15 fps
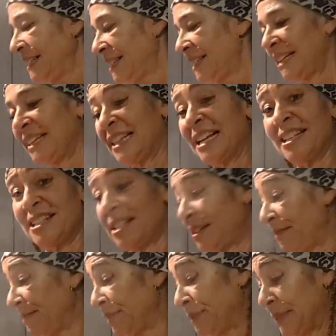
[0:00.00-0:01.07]
Just let that
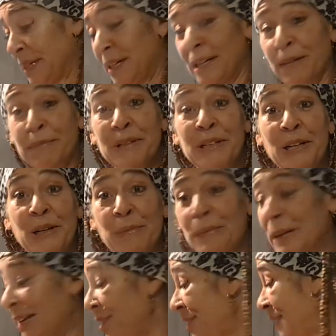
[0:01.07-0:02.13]
sit for a minute. I'm a little
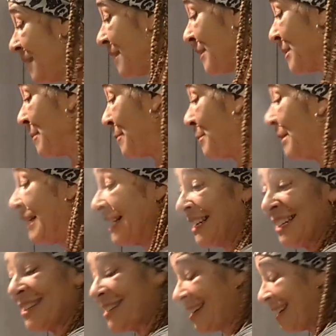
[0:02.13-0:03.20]
impatient at this point,
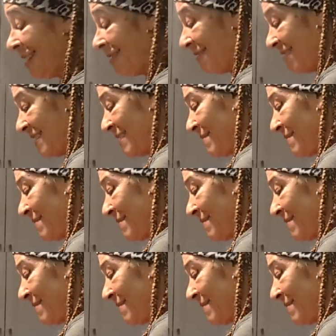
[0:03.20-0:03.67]
can you tell?